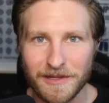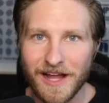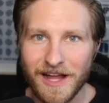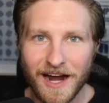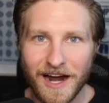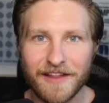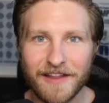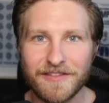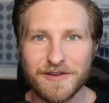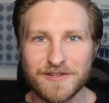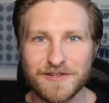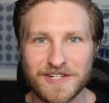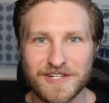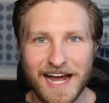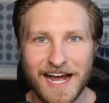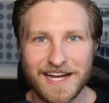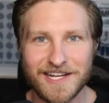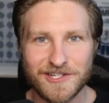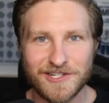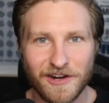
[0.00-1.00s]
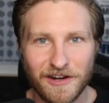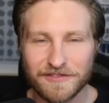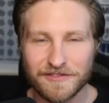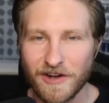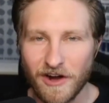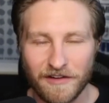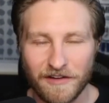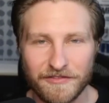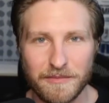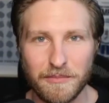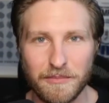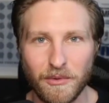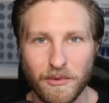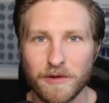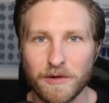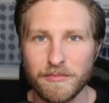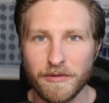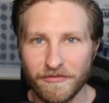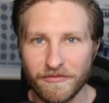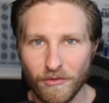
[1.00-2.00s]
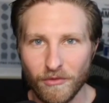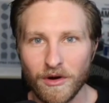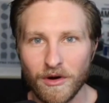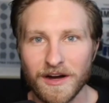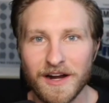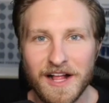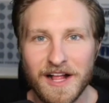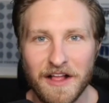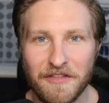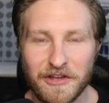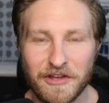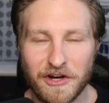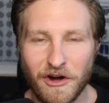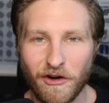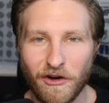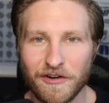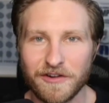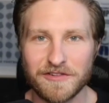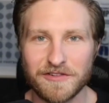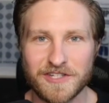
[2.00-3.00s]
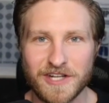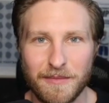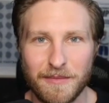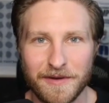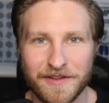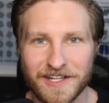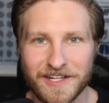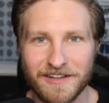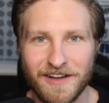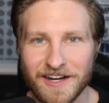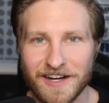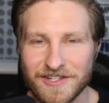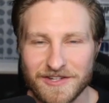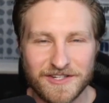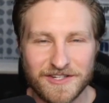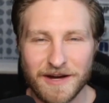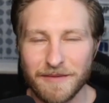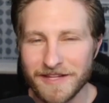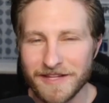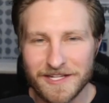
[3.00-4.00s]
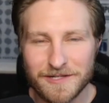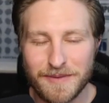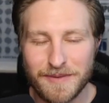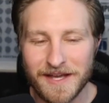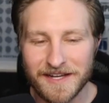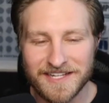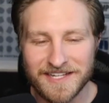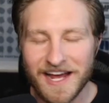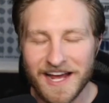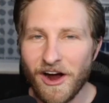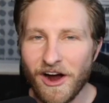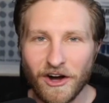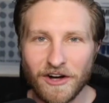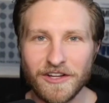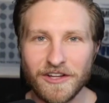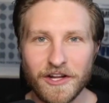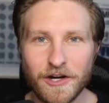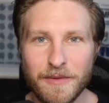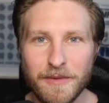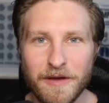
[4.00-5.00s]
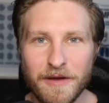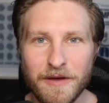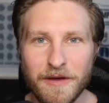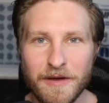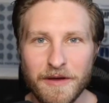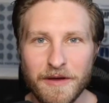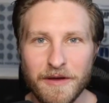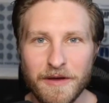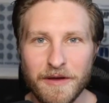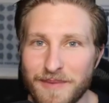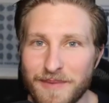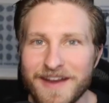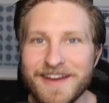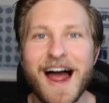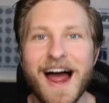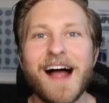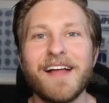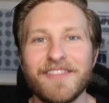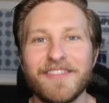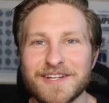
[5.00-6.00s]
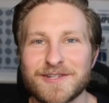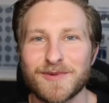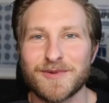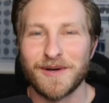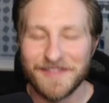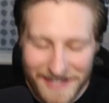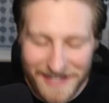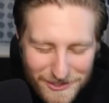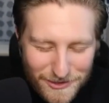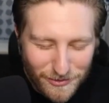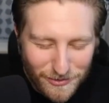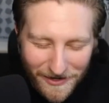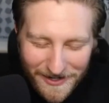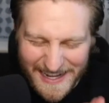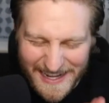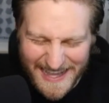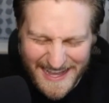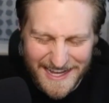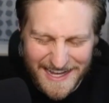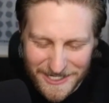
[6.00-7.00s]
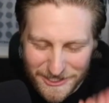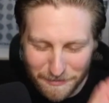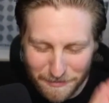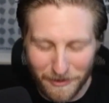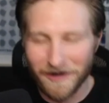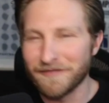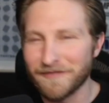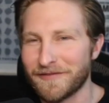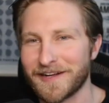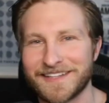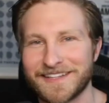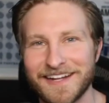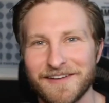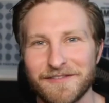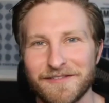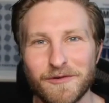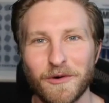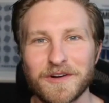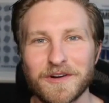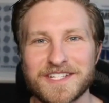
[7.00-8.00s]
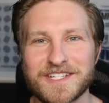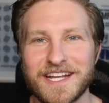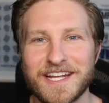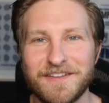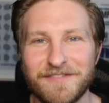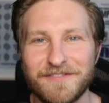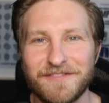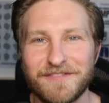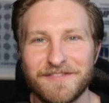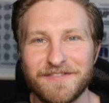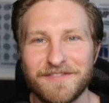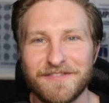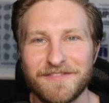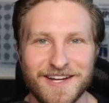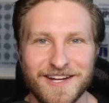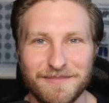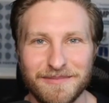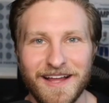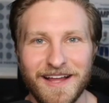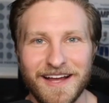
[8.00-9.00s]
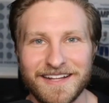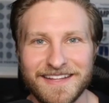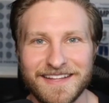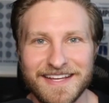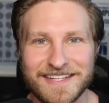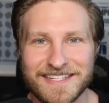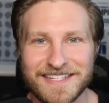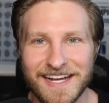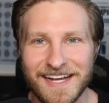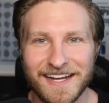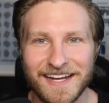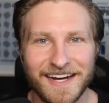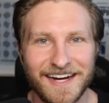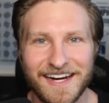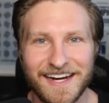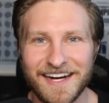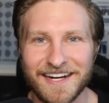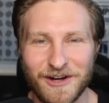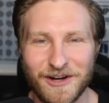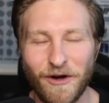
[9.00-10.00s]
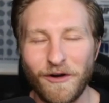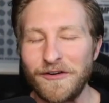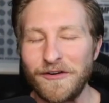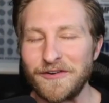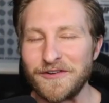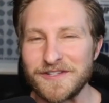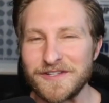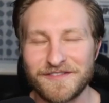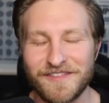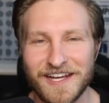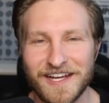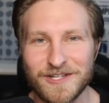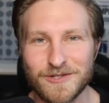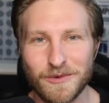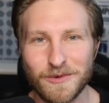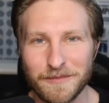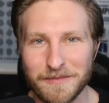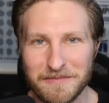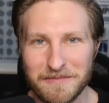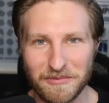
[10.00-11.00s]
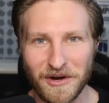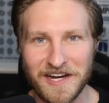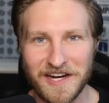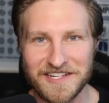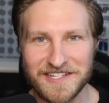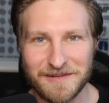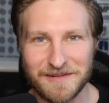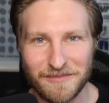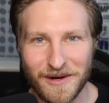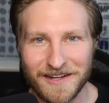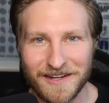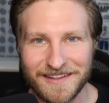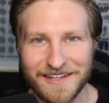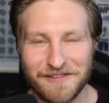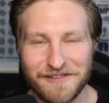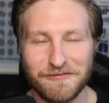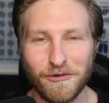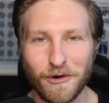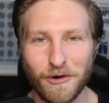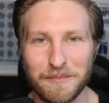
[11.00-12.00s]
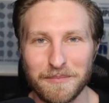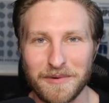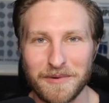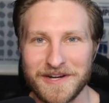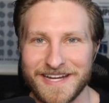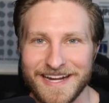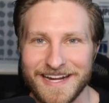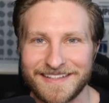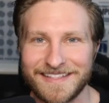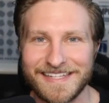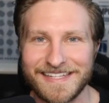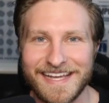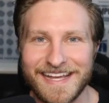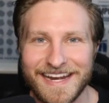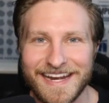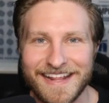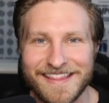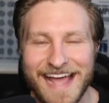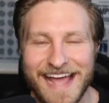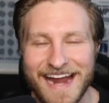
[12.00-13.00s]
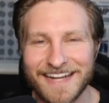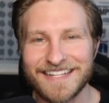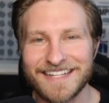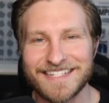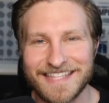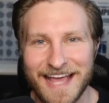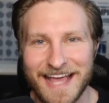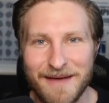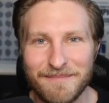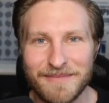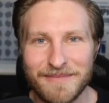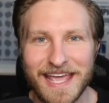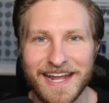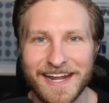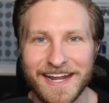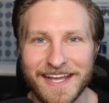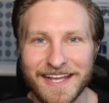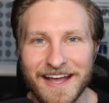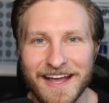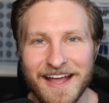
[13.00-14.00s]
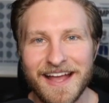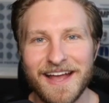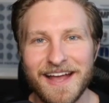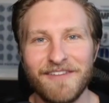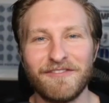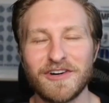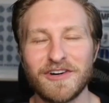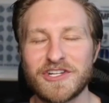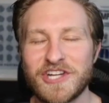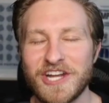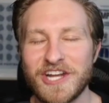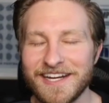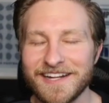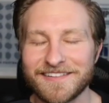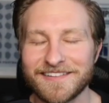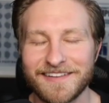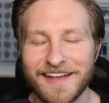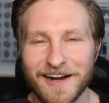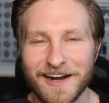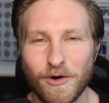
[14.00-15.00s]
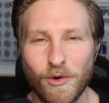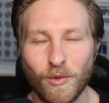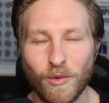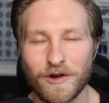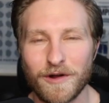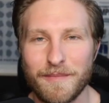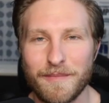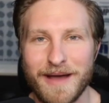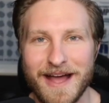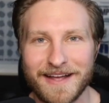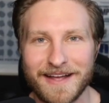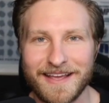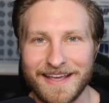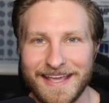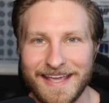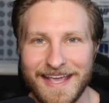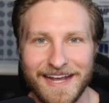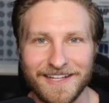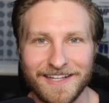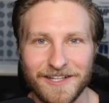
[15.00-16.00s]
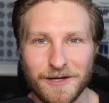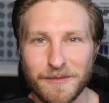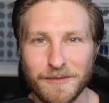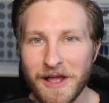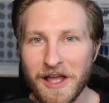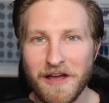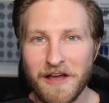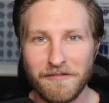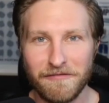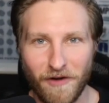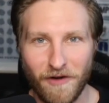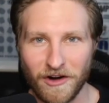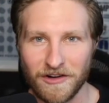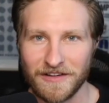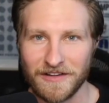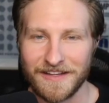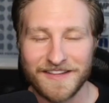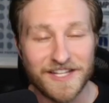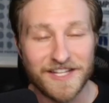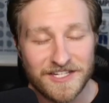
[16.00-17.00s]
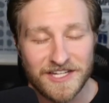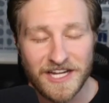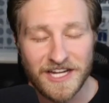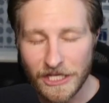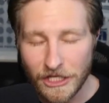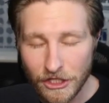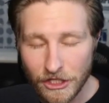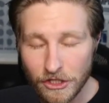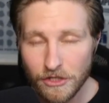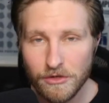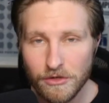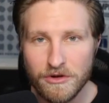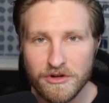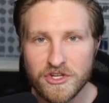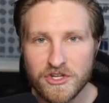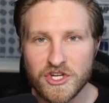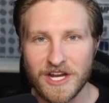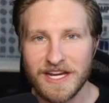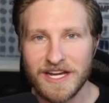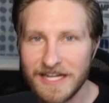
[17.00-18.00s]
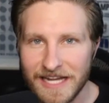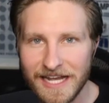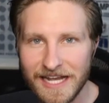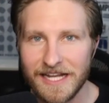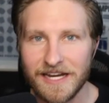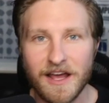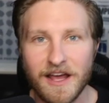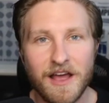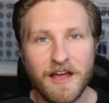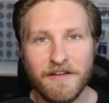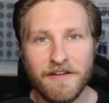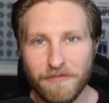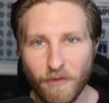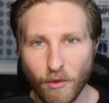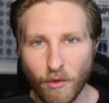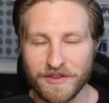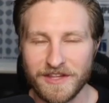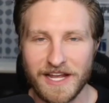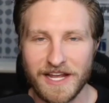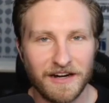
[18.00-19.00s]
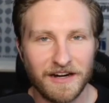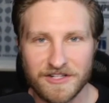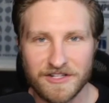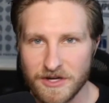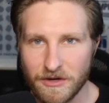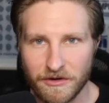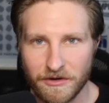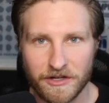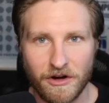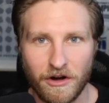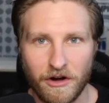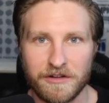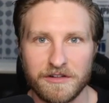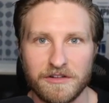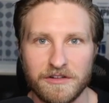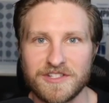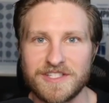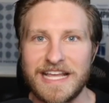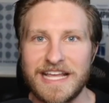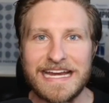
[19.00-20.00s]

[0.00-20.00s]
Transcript: A lot of those guys are often off the board before the Cardinals come on the clock. So some of these picks are a little bit forced, but not this one. This one is perfect. And of course, if it ends up like this, uh, Cardinals fans will be praising Brentley for predicting it. And that is them getting Virginia Tech cornerback Caleb Farley. This is a huge need for the Arizona Cardinals.